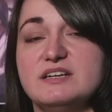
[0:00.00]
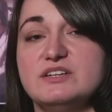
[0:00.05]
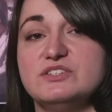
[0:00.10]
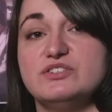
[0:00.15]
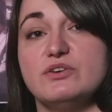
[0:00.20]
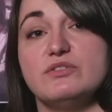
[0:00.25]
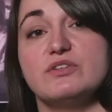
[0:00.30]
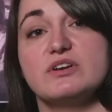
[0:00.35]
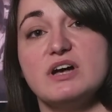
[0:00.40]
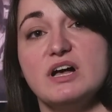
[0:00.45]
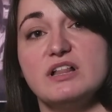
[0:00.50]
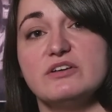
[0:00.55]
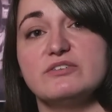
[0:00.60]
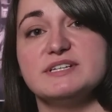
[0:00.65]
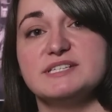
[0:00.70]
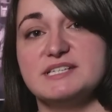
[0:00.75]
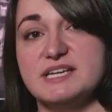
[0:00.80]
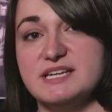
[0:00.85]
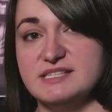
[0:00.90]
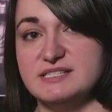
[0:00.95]
so the
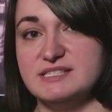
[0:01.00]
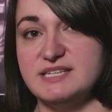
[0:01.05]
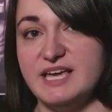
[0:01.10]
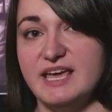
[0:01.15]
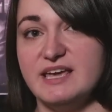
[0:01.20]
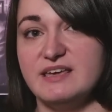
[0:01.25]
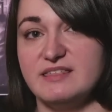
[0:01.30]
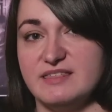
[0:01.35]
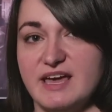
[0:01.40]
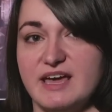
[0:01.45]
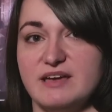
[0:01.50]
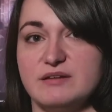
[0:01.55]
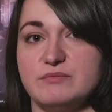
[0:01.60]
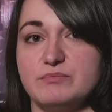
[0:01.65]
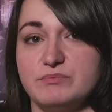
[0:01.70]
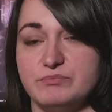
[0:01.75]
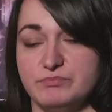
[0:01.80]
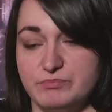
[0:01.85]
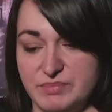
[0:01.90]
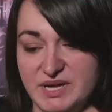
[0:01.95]
colorist can take that